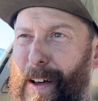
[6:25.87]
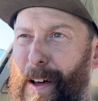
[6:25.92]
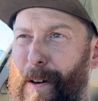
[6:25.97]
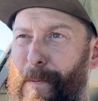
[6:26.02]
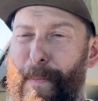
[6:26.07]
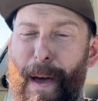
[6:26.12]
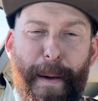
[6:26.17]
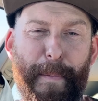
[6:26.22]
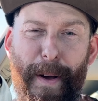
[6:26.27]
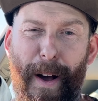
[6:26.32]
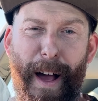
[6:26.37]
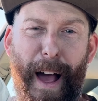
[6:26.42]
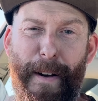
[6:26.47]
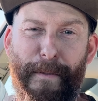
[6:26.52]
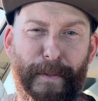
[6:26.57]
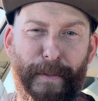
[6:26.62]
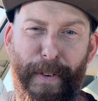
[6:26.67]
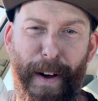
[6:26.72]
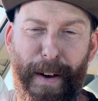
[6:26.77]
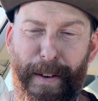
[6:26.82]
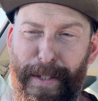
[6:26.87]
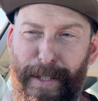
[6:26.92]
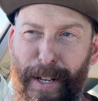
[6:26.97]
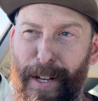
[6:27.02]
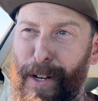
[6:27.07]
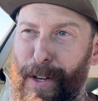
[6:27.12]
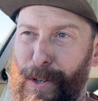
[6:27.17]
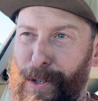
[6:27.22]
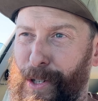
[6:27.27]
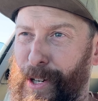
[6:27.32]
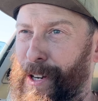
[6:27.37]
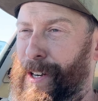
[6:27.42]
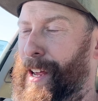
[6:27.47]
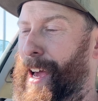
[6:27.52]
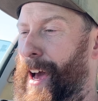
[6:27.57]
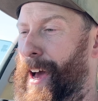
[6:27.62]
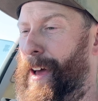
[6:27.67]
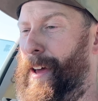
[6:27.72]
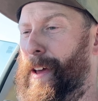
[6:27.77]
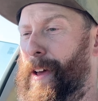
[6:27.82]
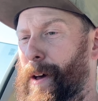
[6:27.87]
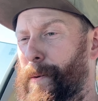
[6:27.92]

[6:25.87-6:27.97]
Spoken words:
Maybe I haven't found a solution yet,